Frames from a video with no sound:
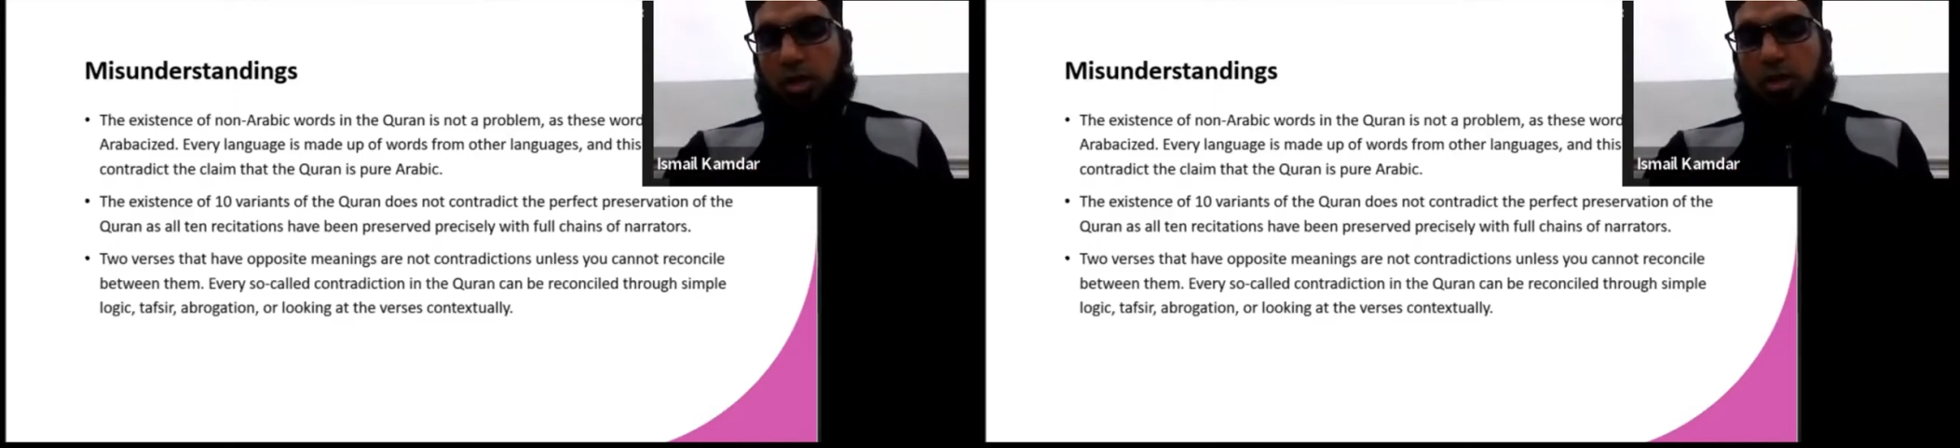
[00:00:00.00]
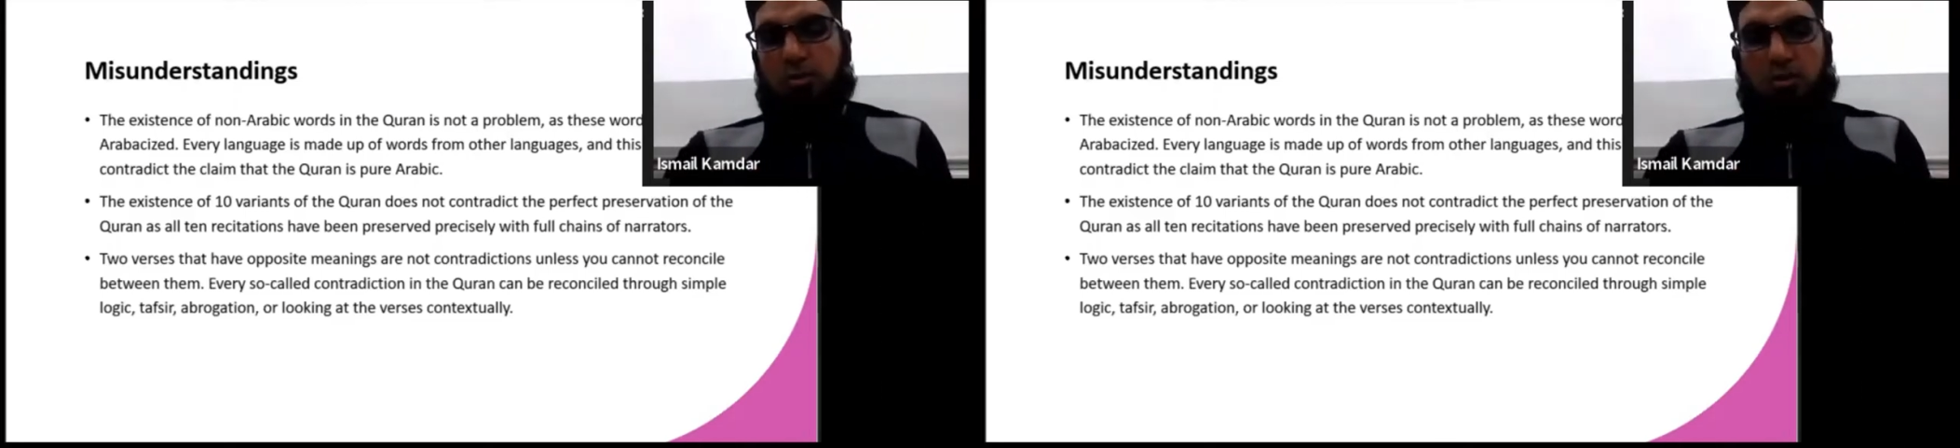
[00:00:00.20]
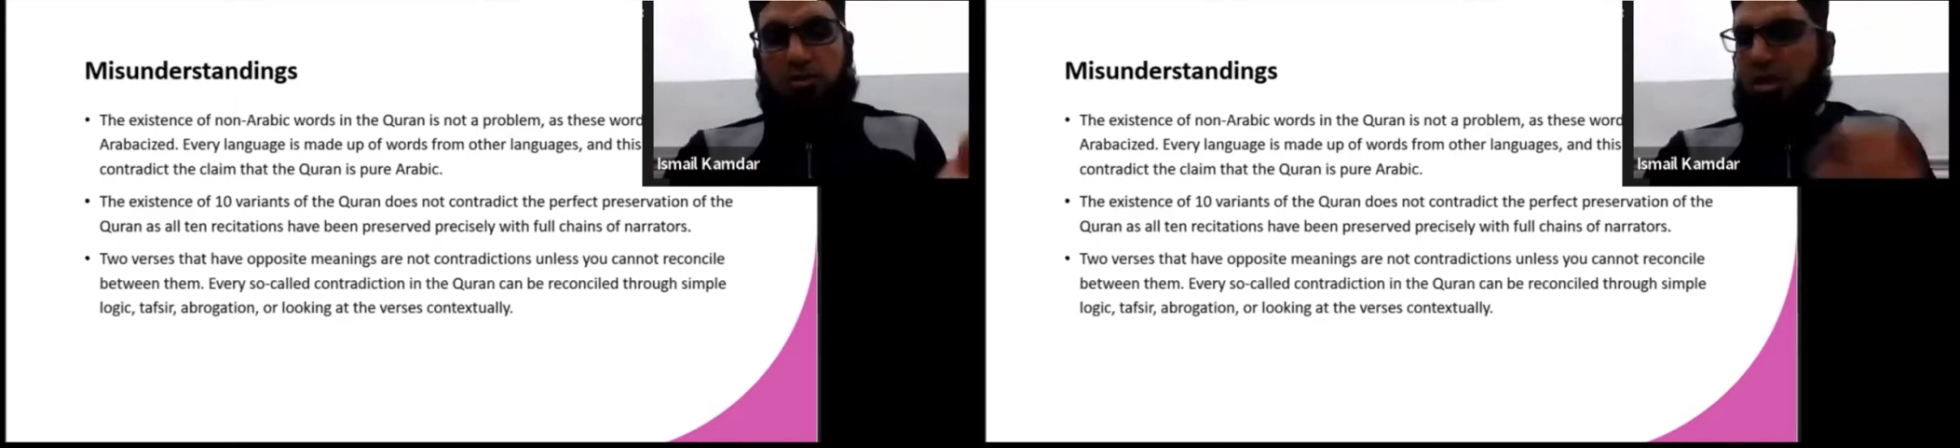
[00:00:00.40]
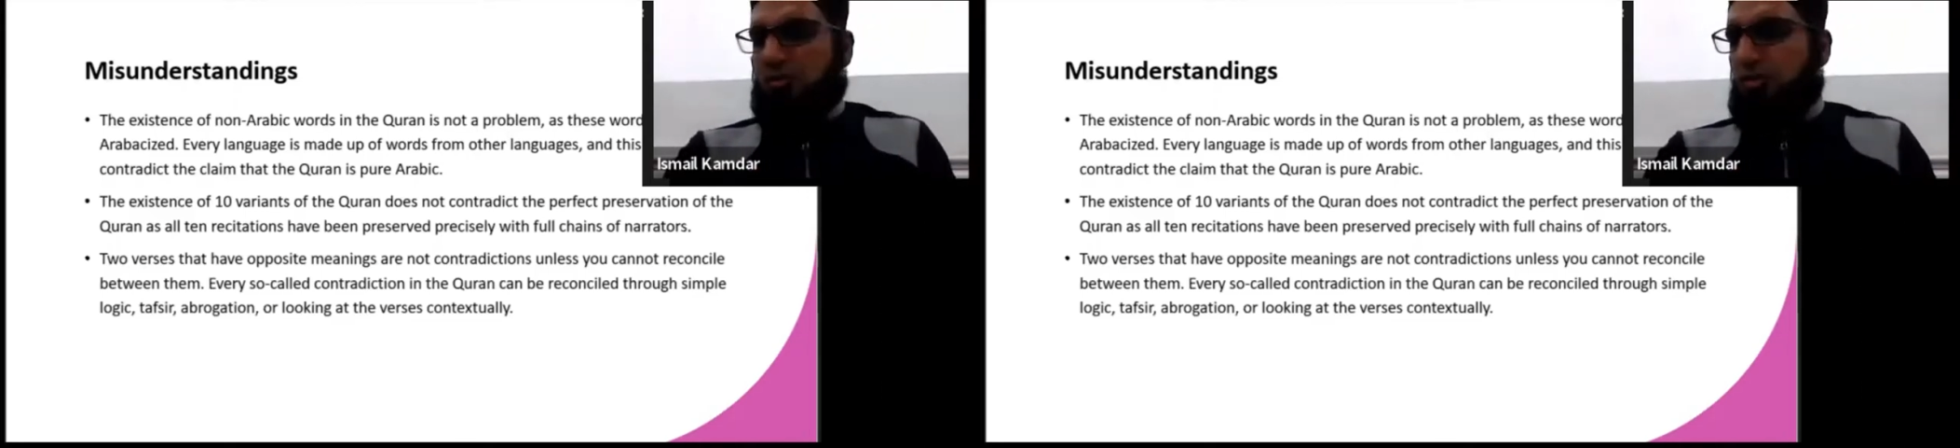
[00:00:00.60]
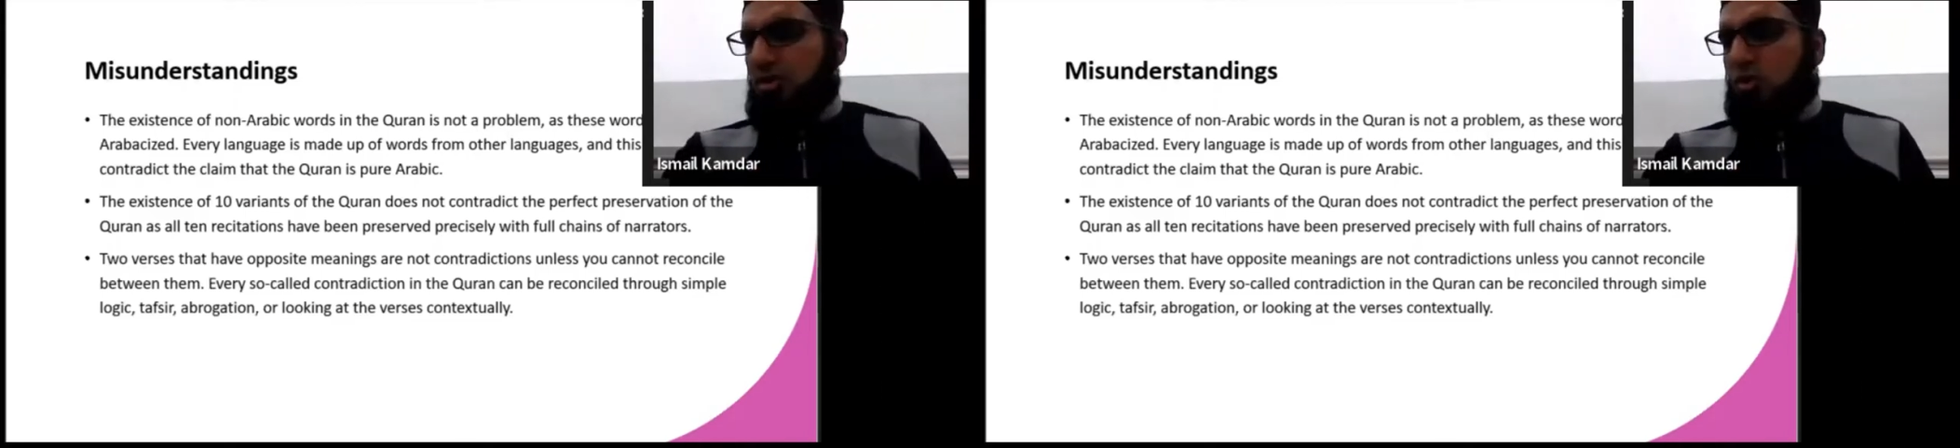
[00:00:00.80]
And if, if
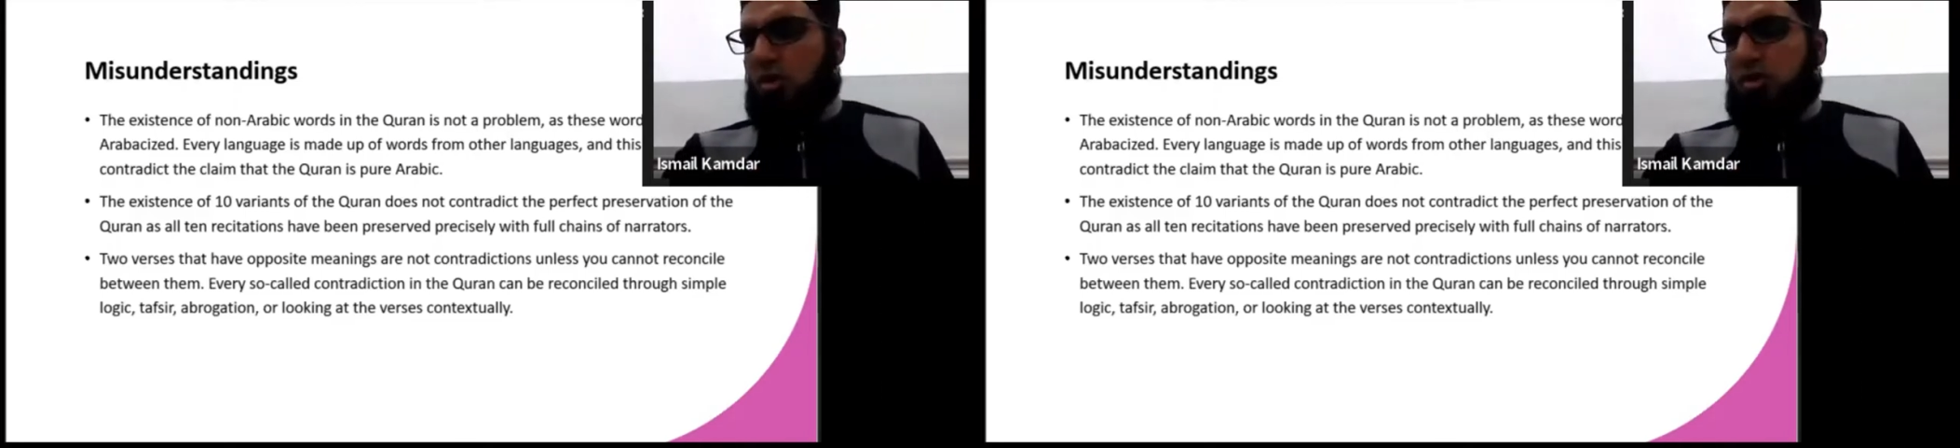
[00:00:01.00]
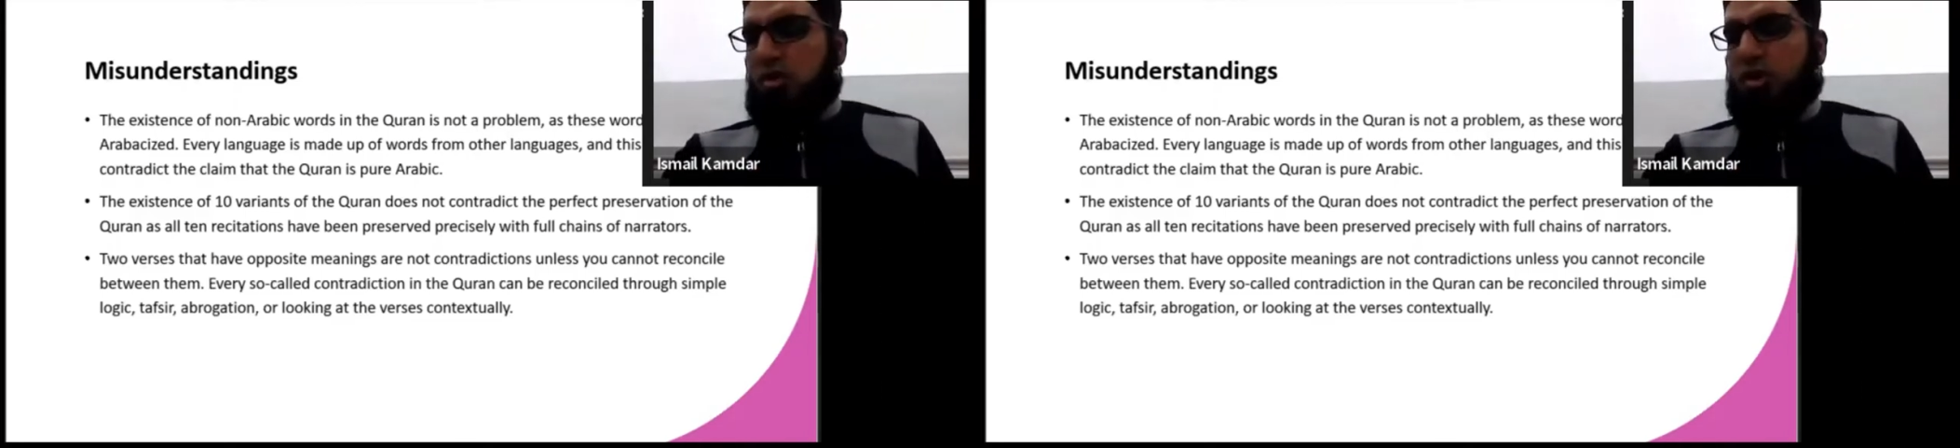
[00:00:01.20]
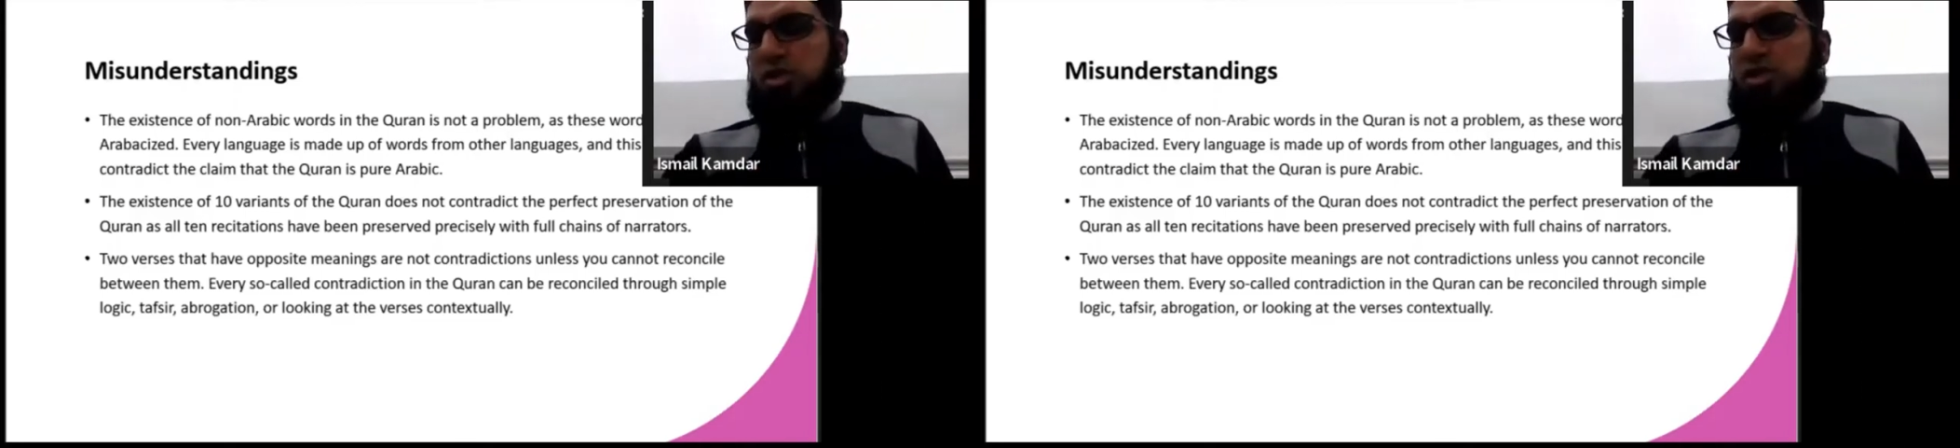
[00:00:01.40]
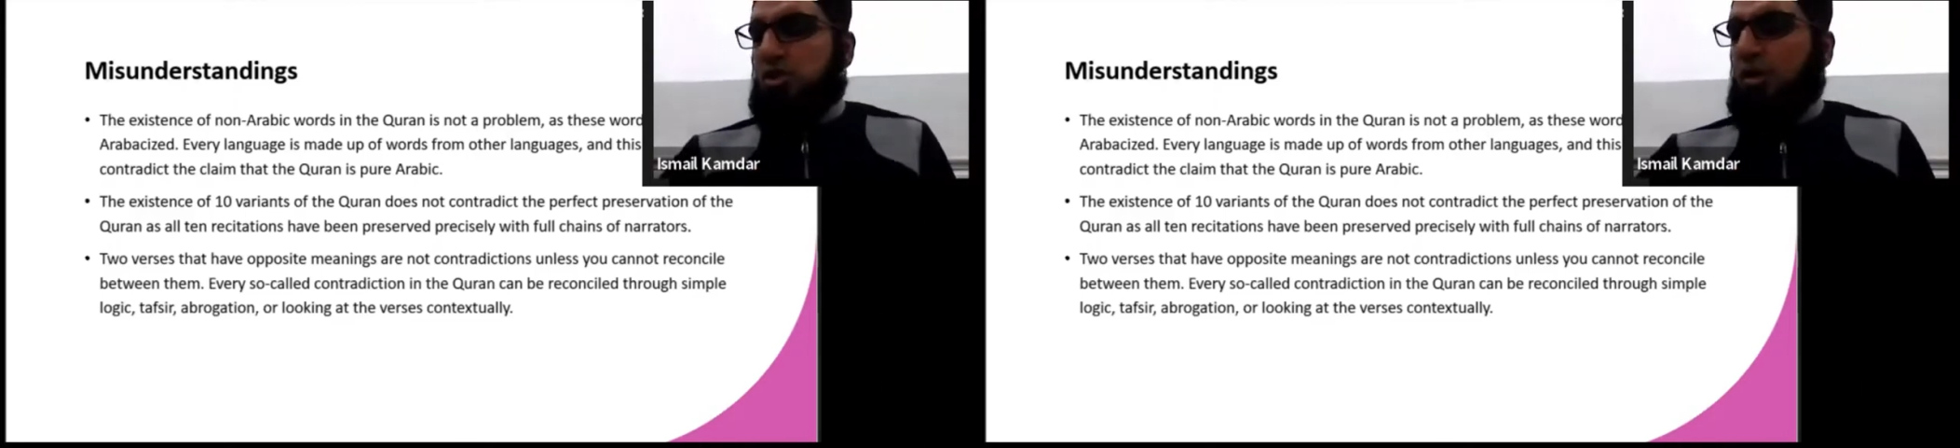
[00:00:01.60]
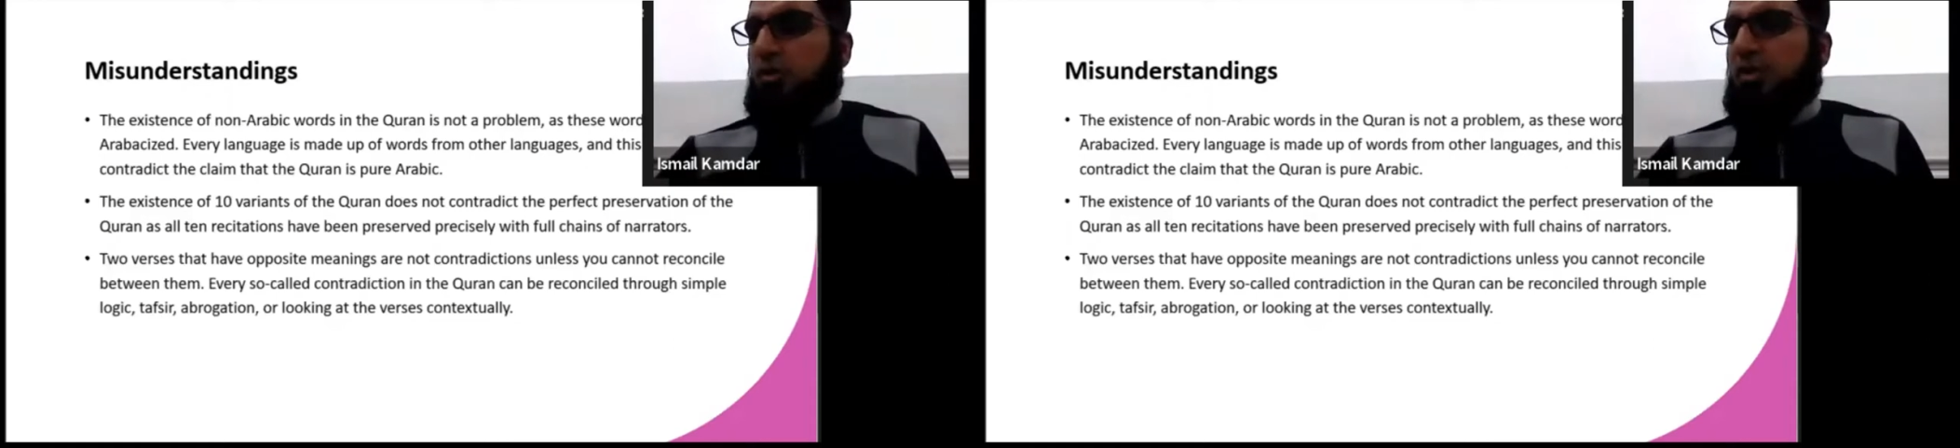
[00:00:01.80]
there's more questions on that,